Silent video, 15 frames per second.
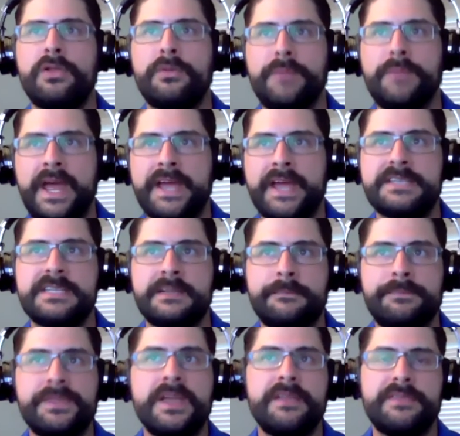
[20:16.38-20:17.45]
banks
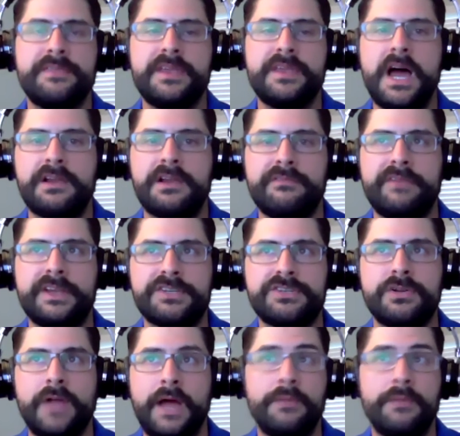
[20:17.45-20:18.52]
and the
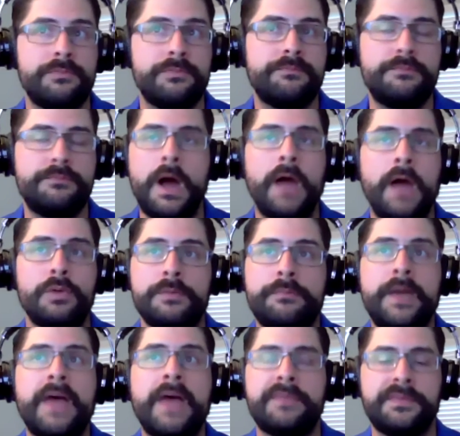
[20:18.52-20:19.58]
non-conventional. I would
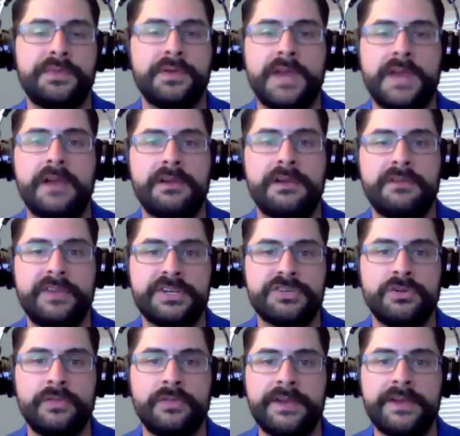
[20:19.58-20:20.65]
bet that the
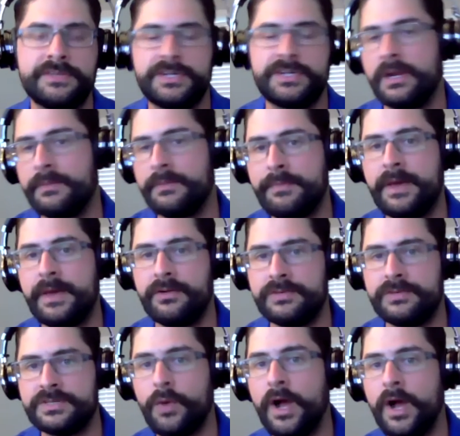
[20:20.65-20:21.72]
non-conventional lenders are going to be better
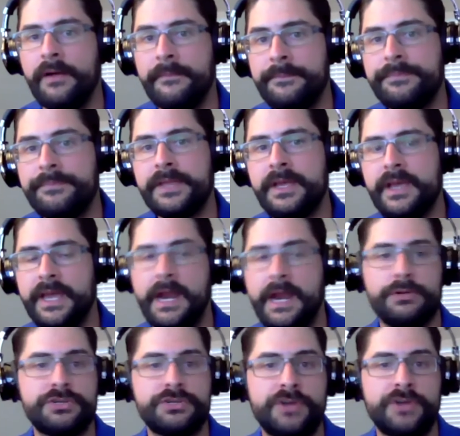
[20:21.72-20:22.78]
as well, and I
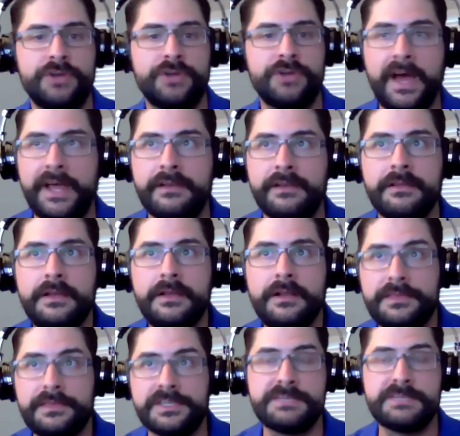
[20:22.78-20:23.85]
would try to find
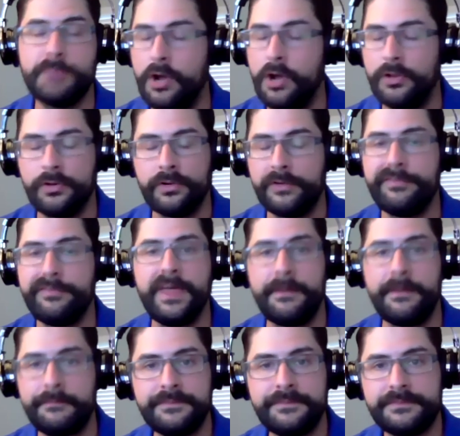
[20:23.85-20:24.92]
the smaller of
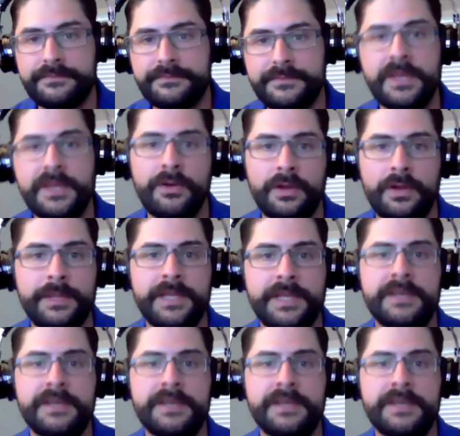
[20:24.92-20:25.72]
them. You know what I mean?